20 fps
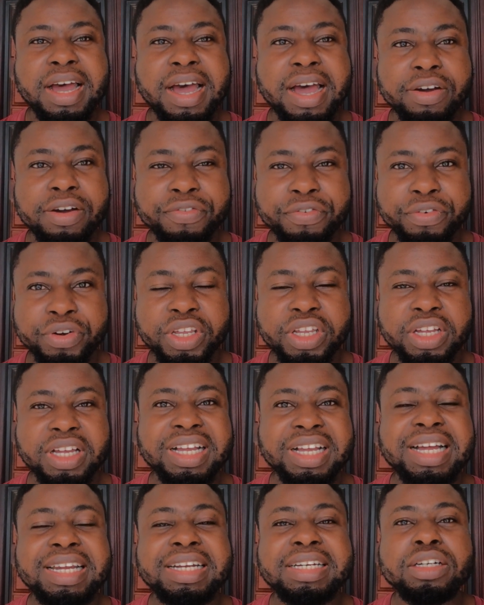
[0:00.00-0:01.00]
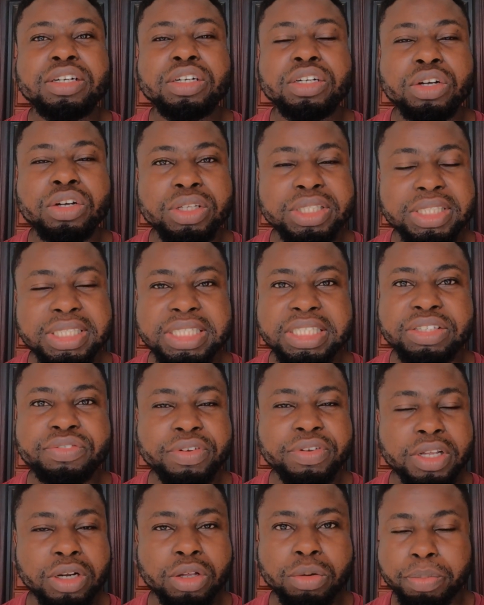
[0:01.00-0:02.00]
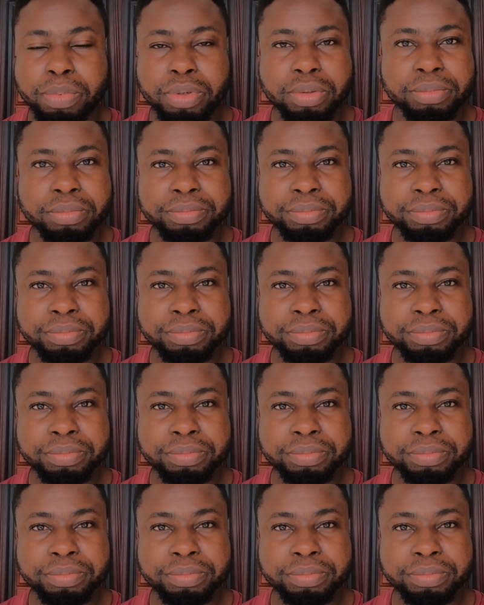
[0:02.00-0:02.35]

Africa cannot develop.